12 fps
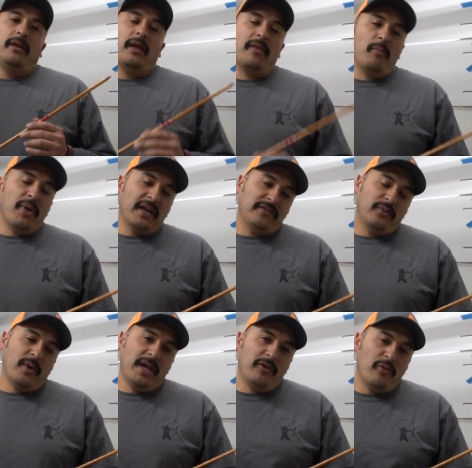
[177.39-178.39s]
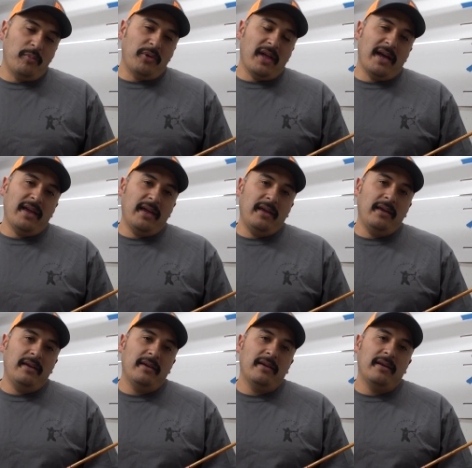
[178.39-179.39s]
Now the best way to
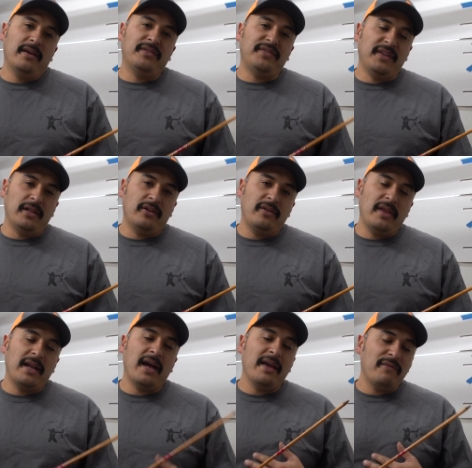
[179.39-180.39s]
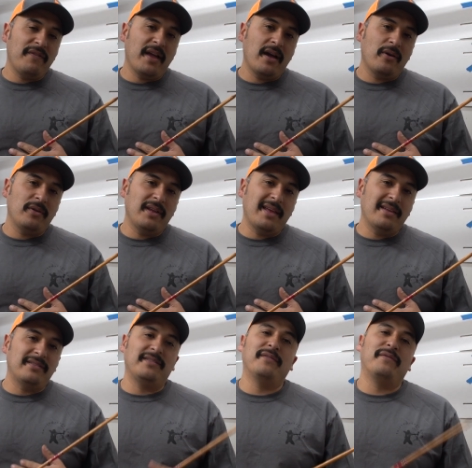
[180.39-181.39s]
apply a sealer that I found
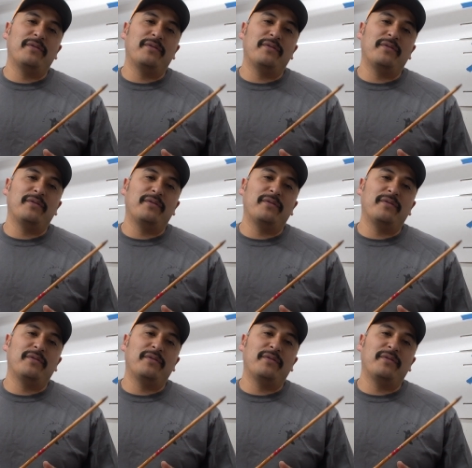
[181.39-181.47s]
is to